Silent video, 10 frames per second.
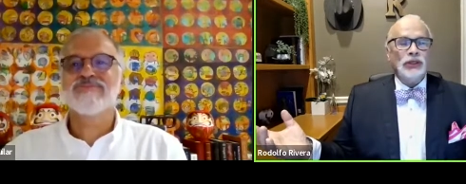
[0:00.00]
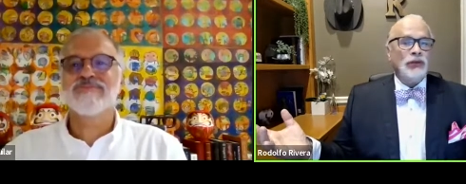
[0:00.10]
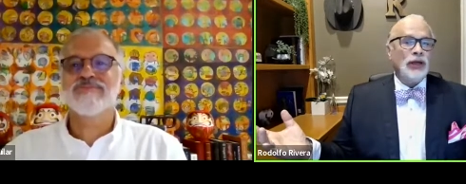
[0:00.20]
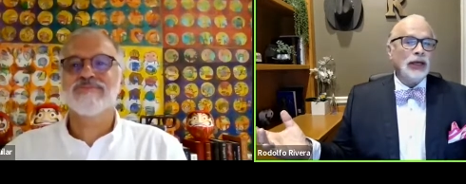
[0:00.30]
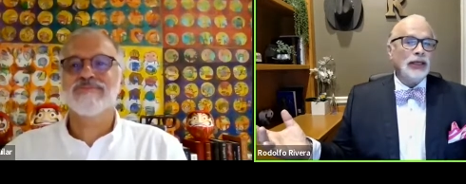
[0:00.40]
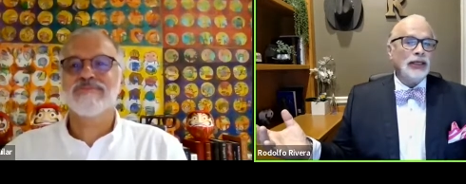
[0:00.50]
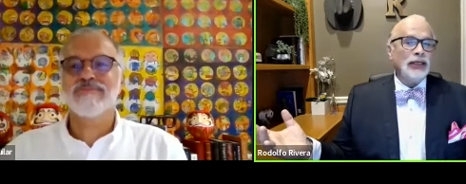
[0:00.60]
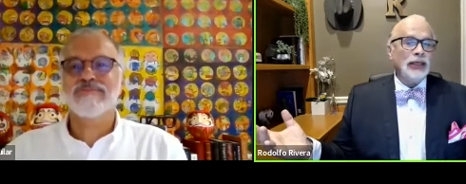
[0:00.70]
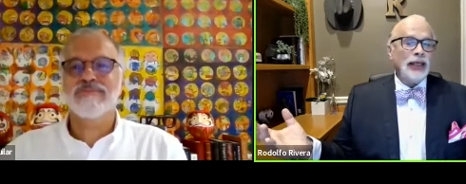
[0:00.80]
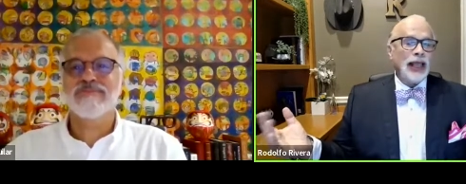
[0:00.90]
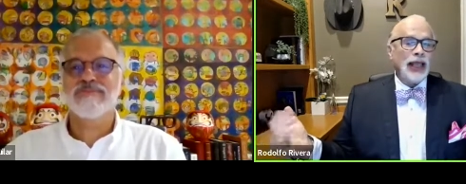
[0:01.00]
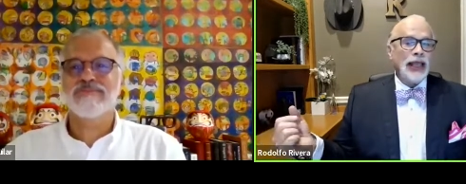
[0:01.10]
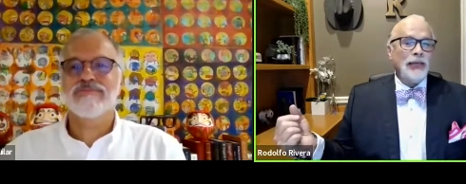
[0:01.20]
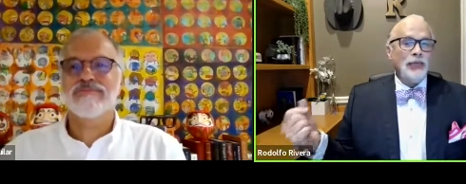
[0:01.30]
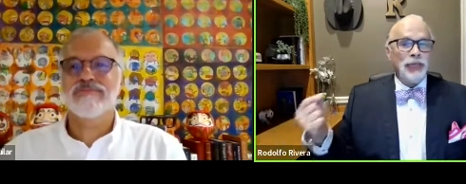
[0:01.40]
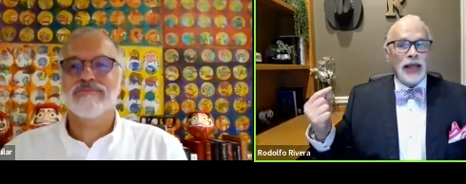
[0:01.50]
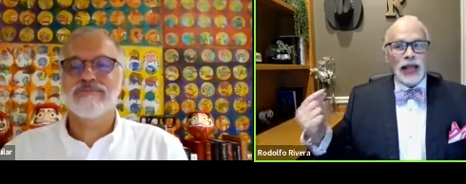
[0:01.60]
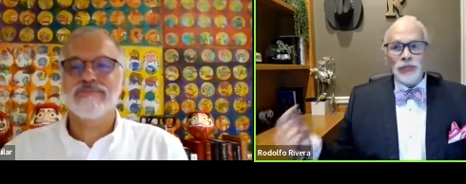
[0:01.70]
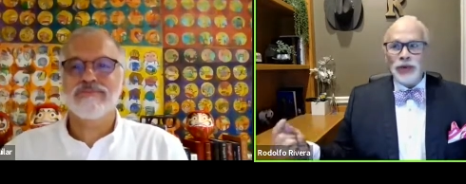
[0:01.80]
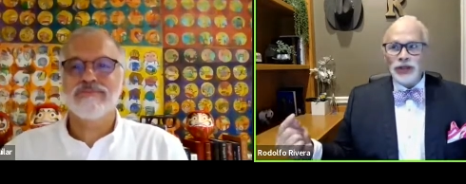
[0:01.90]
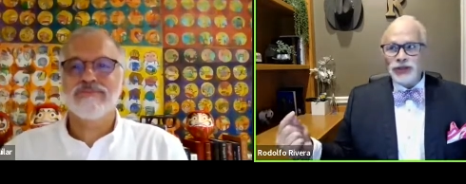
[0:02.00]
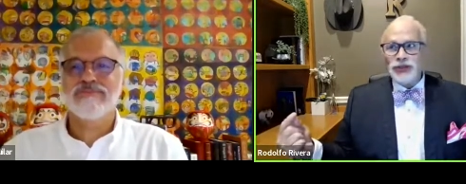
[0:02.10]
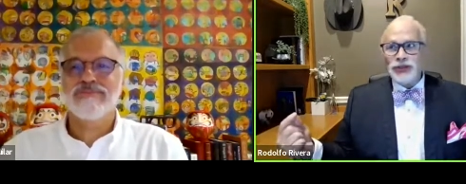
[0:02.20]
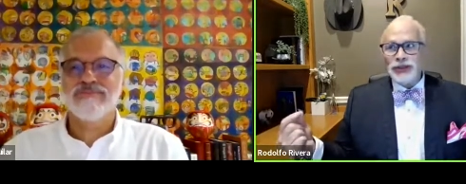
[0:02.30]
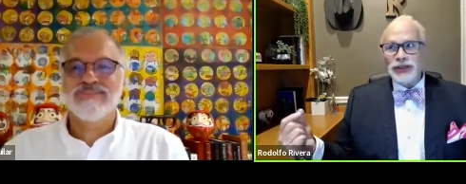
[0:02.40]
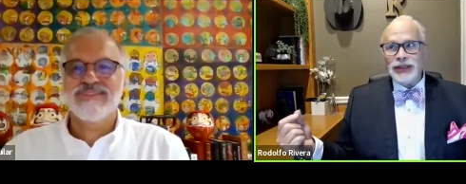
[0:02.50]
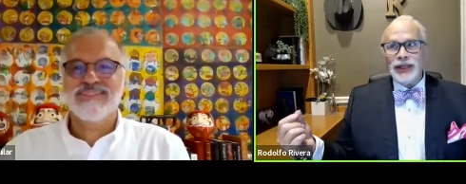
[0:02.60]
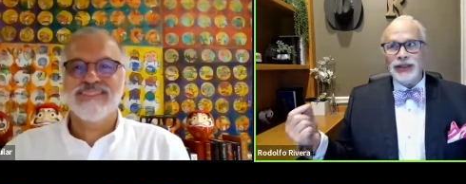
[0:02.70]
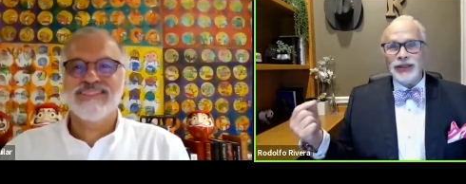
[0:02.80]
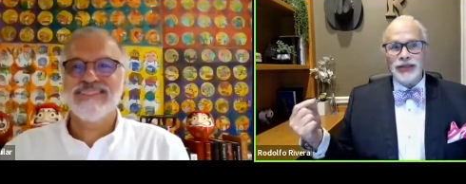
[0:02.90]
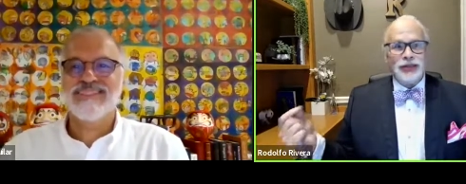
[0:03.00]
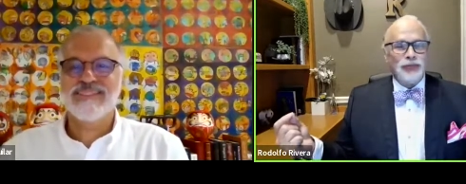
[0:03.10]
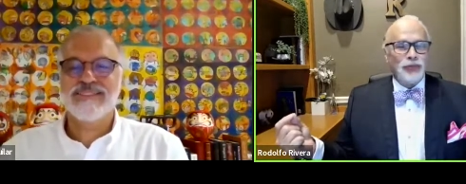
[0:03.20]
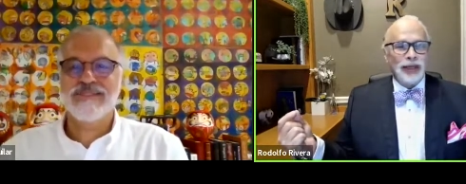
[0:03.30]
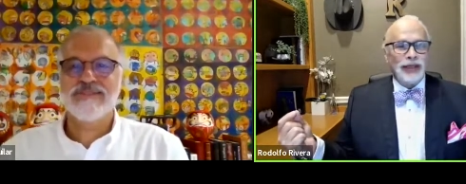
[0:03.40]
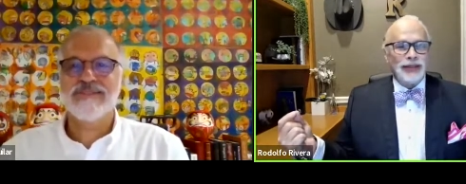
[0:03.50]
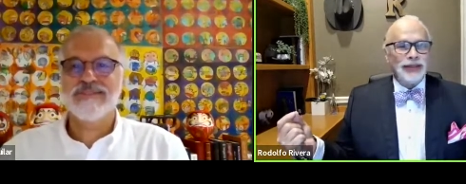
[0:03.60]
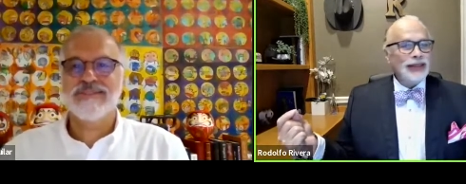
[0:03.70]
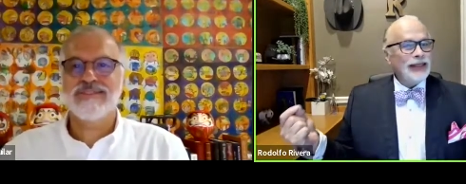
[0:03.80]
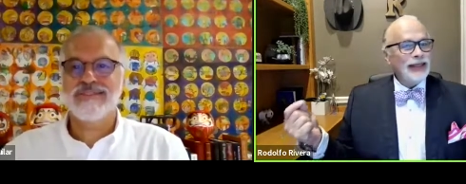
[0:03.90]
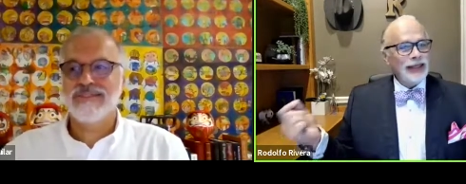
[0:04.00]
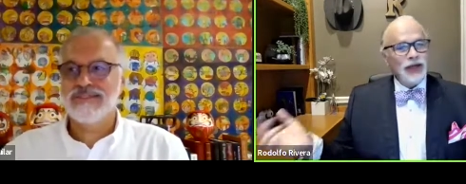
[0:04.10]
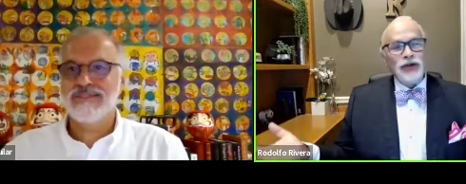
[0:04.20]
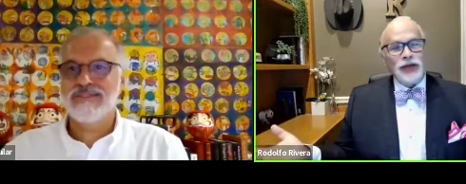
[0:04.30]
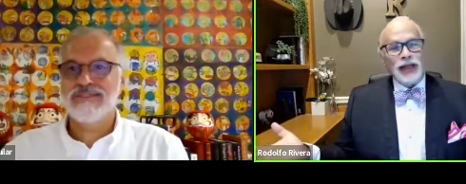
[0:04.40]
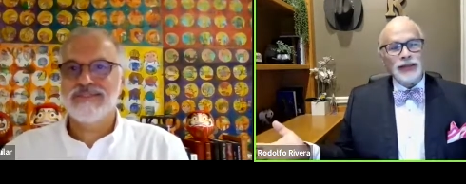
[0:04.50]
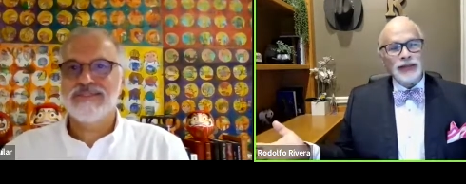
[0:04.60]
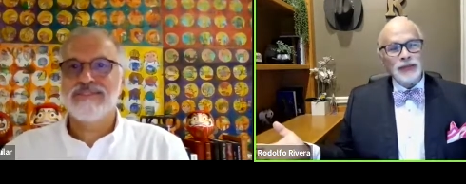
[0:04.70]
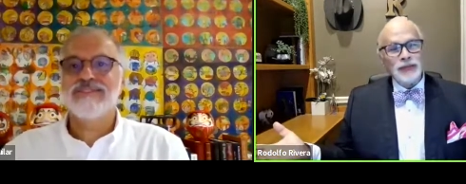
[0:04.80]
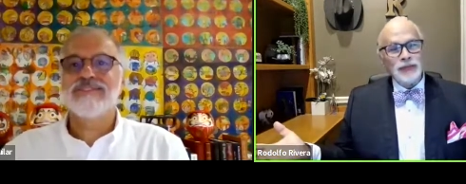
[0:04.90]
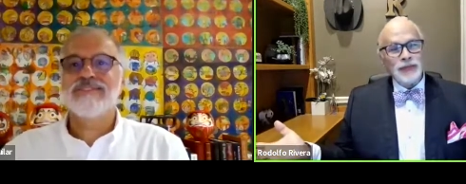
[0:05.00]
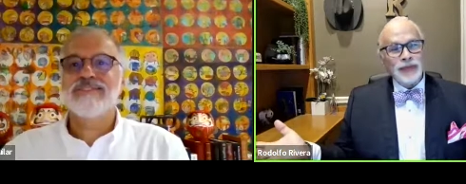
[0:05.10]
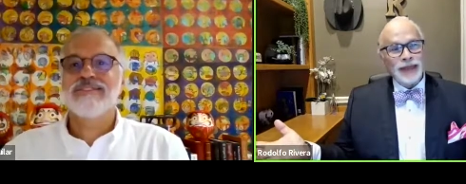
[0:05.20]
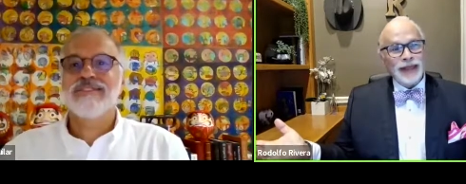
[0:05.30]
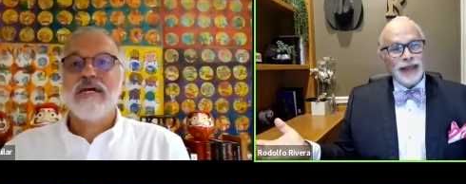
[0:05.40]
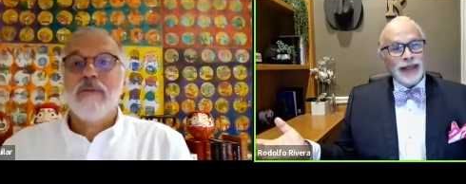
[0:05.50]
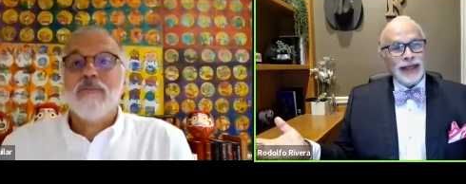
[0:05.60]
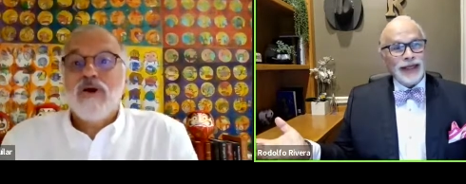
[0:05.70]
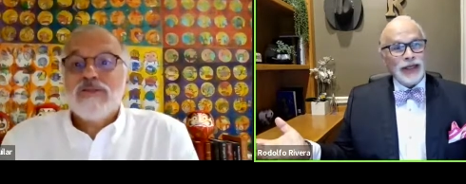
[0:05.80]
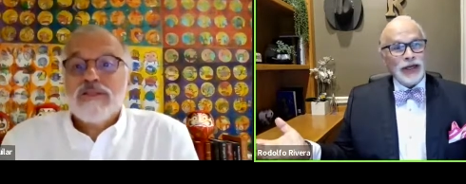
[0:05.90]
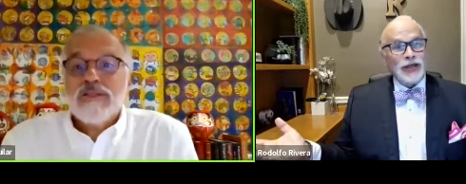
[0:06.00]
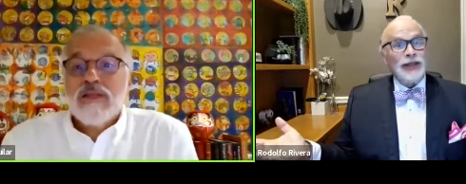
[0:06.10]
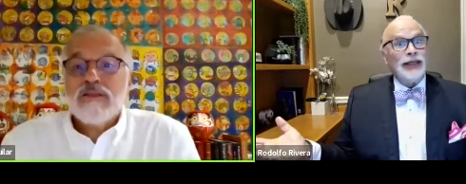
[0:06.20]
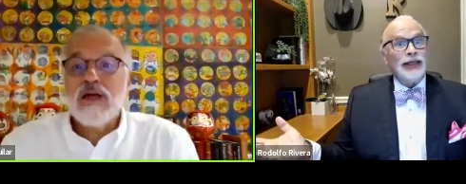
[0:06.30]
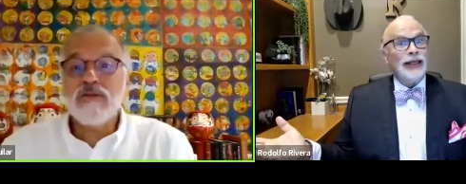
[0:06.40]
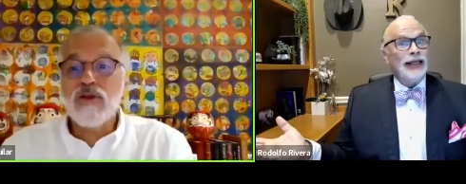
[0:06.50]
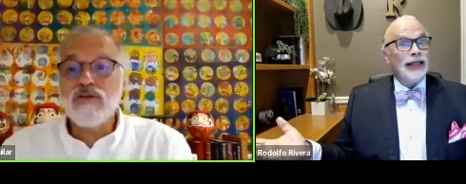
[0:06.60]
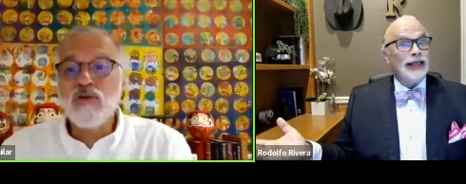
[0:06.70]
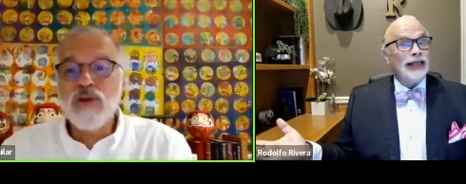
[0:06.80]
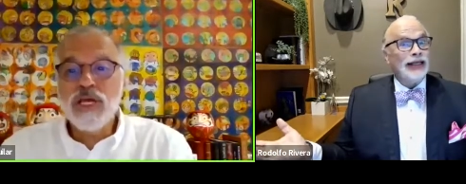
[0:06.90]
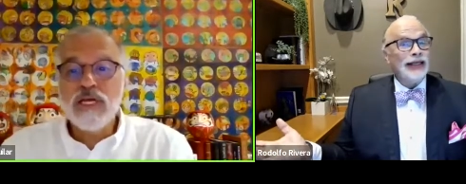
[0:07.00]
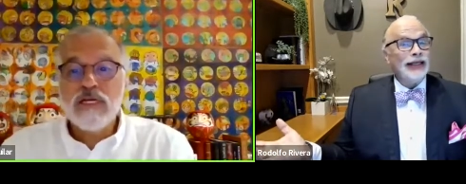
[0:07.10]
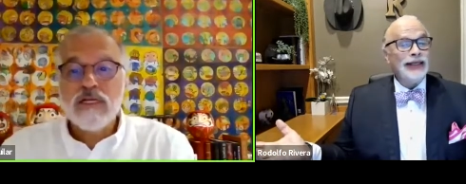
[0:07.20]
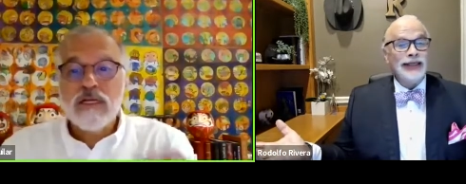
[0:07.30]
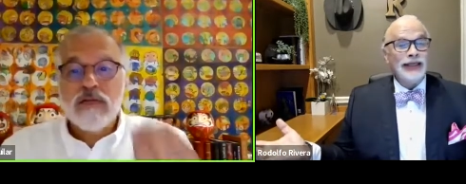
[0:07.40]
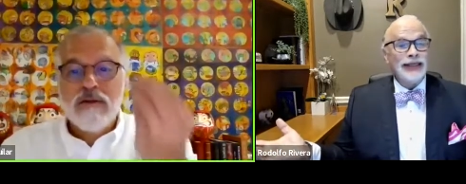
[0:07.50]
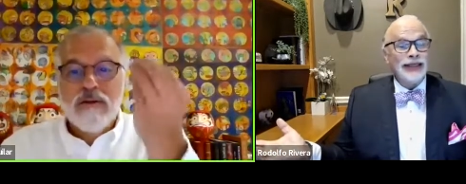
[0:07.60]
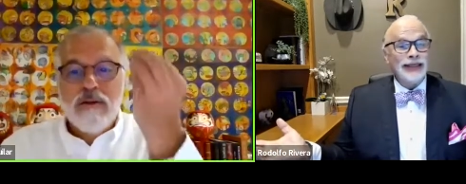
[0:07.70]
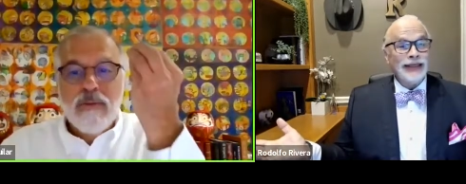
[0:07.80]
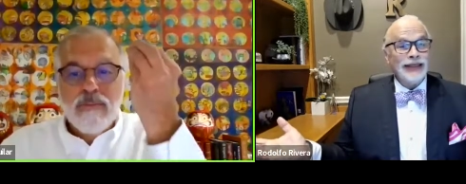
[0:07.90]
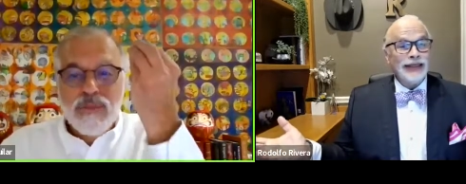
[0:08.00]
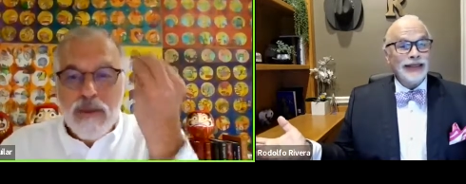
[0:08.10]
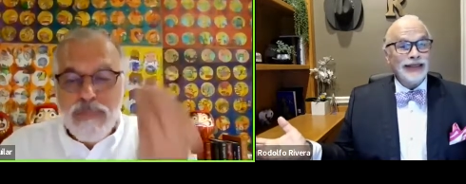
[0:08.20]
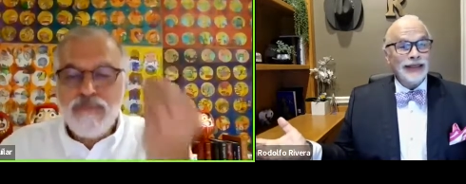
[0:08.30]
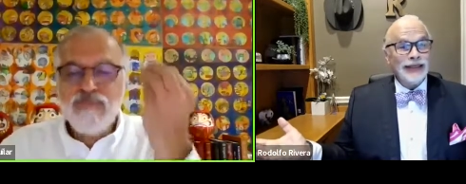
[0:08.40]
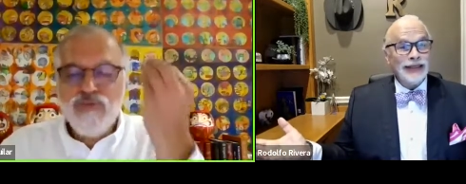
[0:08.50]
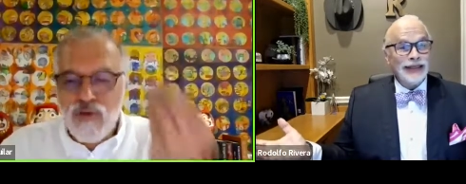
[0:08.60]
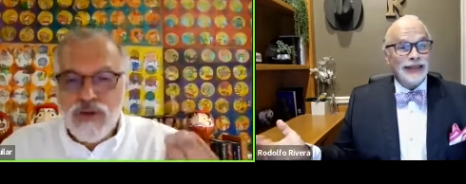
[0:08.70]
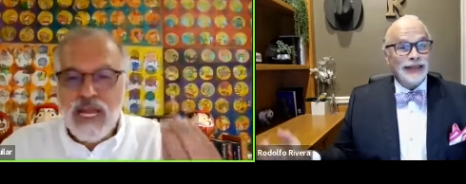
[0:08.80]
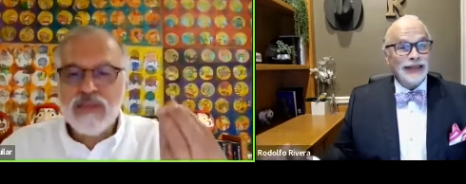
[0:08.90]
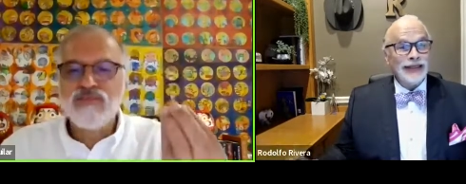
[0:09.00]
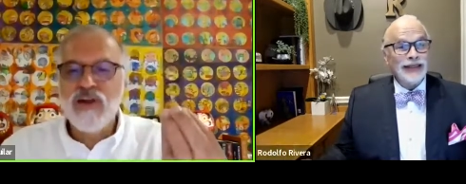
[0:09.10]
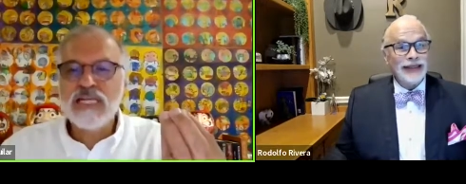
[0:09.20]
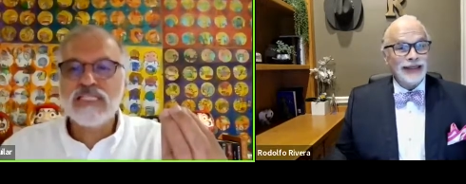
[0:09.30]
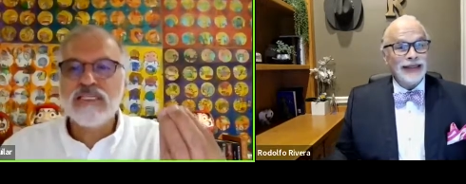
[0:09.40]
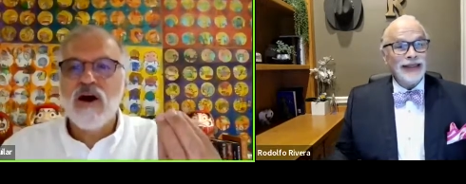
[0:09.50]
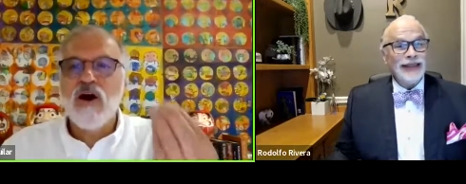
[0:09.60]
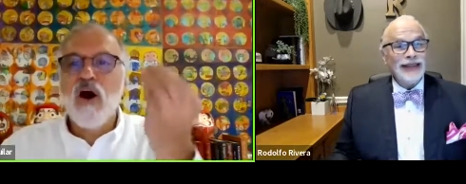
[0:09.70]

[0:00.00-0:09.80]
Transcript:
Speaker 1: right? And Blockbuster didn't anticipate
Speaker 2: the internet. But you know. Rudy, the people from Netflix